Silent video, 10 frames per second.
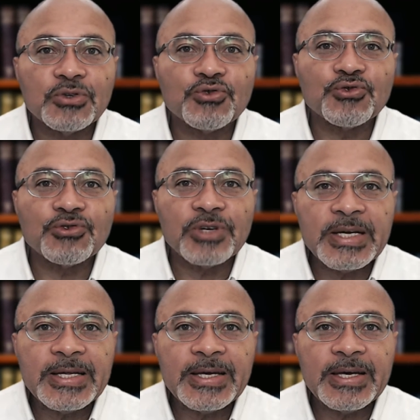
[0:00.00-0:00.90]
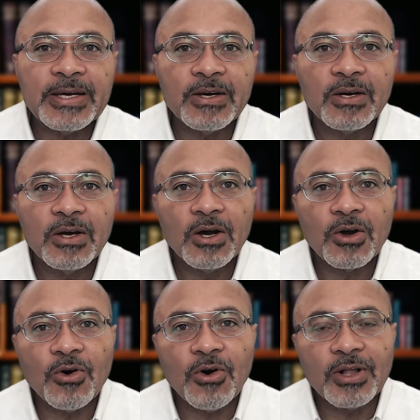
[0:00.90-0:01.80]
straining
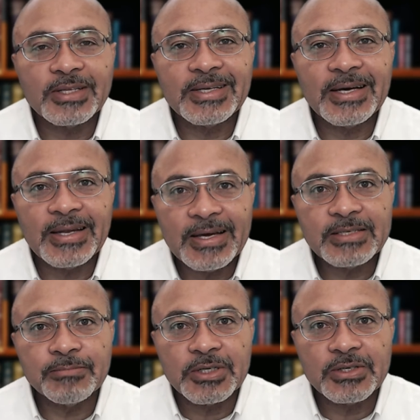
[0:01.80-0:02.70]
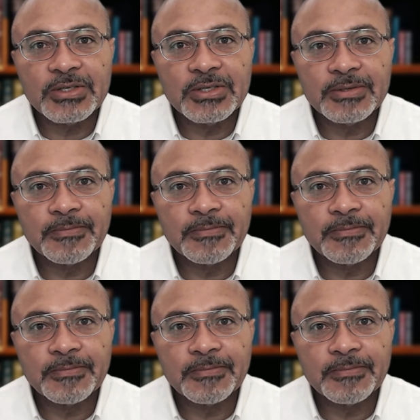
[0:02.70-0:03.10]
called tenesmus.